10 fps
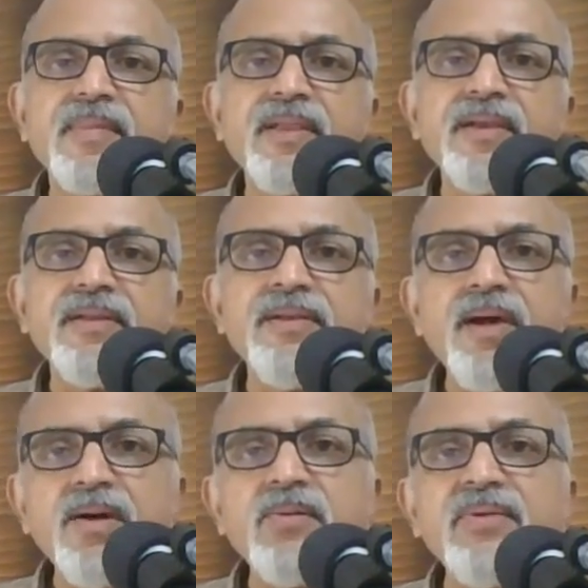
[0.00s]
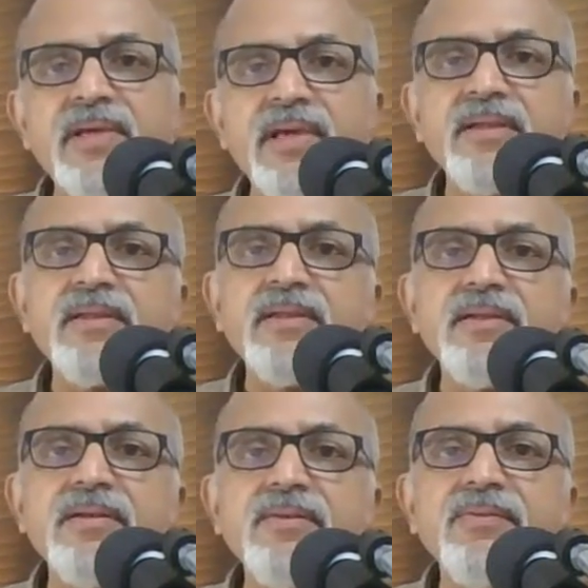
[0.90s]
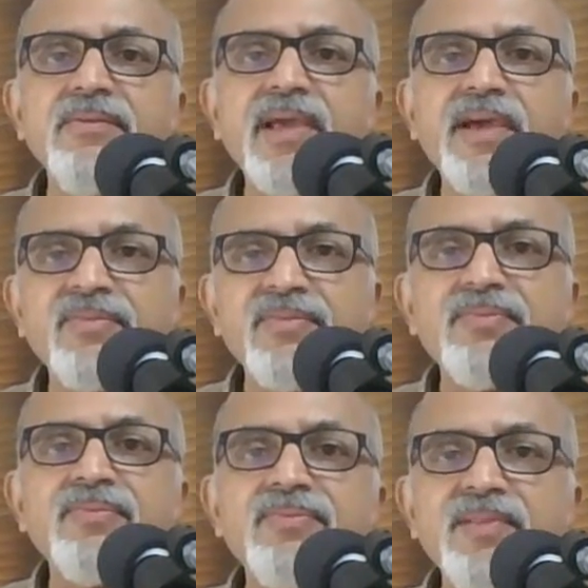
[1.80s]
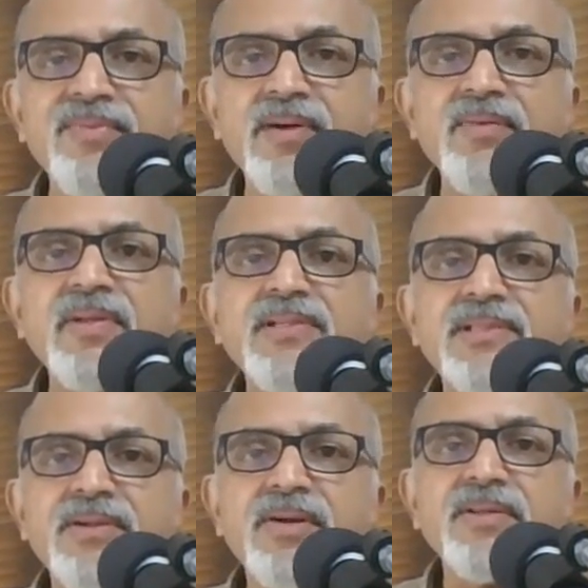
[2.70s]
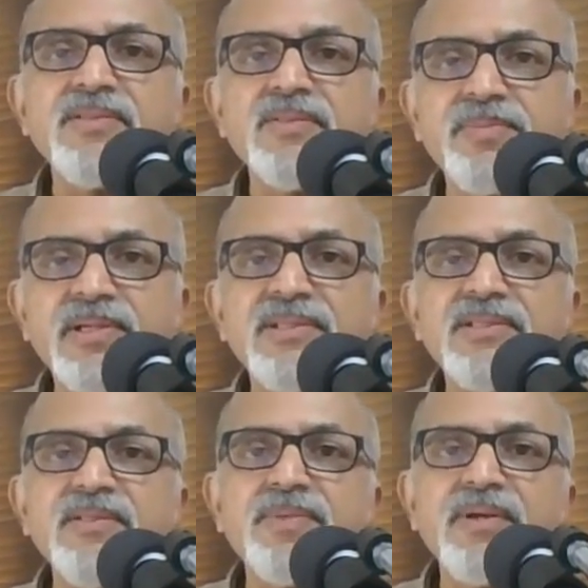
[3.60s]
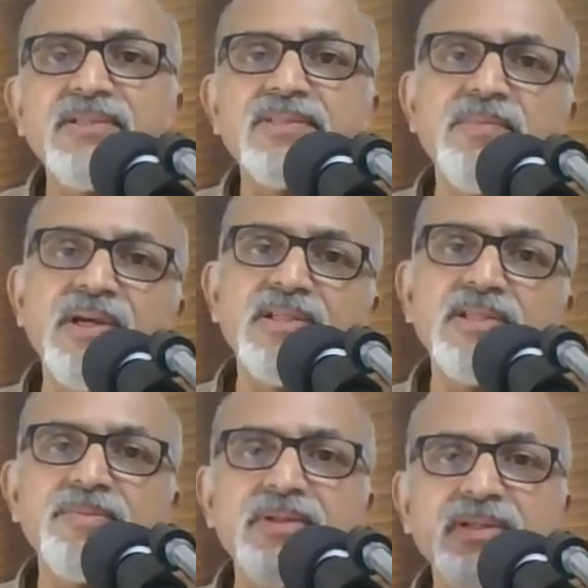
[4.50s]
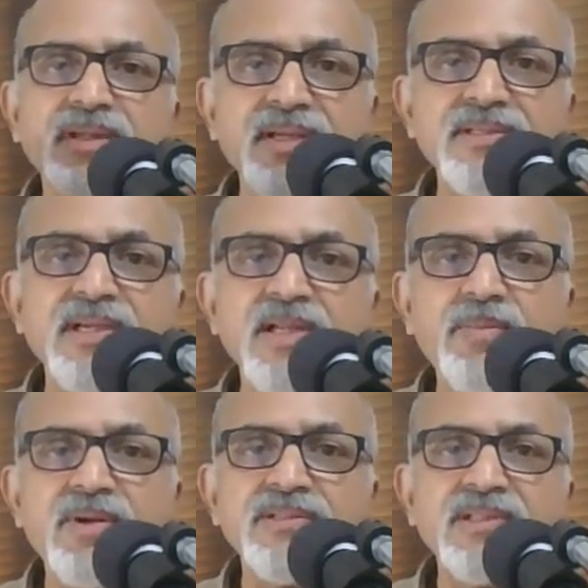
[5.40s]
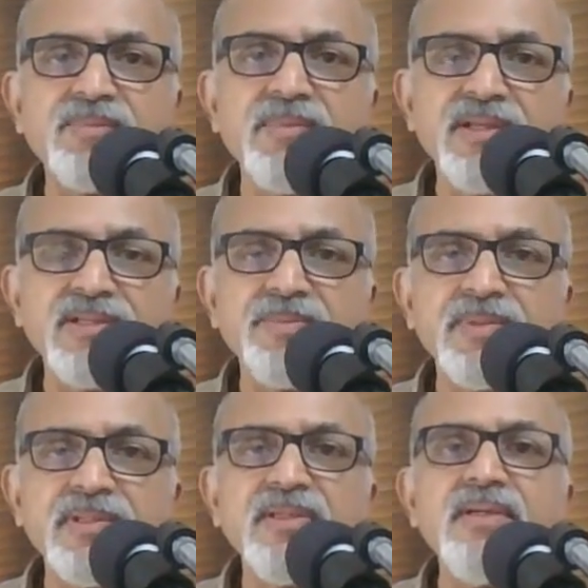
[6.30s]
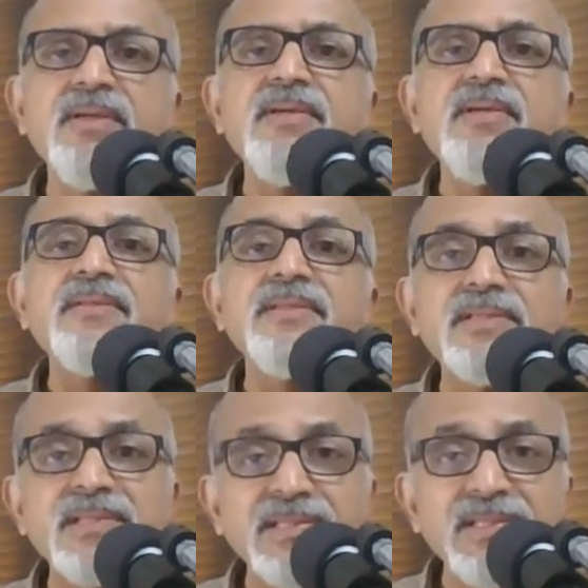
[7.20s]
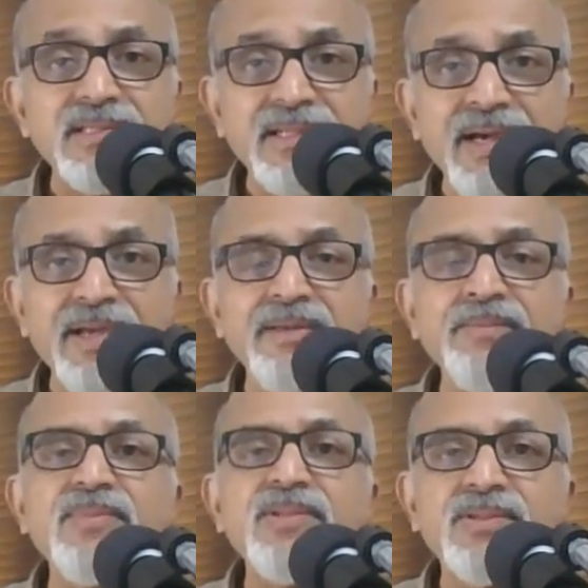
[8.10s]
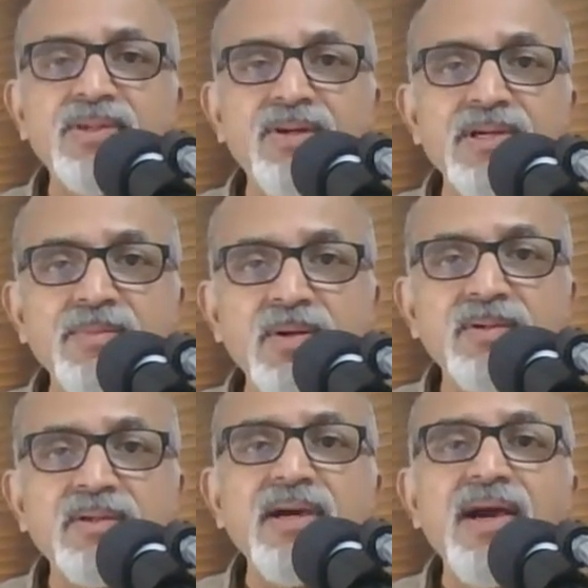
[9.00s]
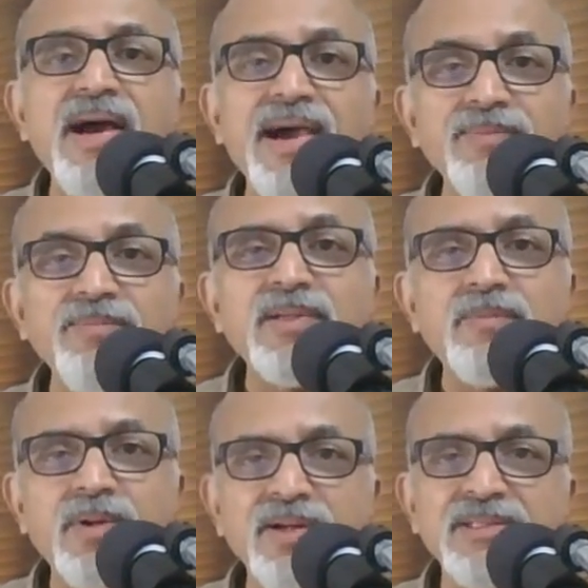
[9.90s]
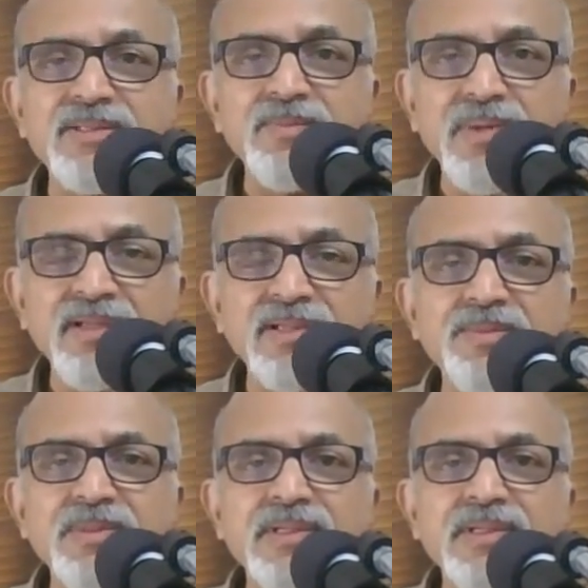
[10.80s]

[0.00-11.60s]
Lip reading: Now we have the foundation knowledge of predictive project management and agile project management. This is the time to talk about hybrid project management,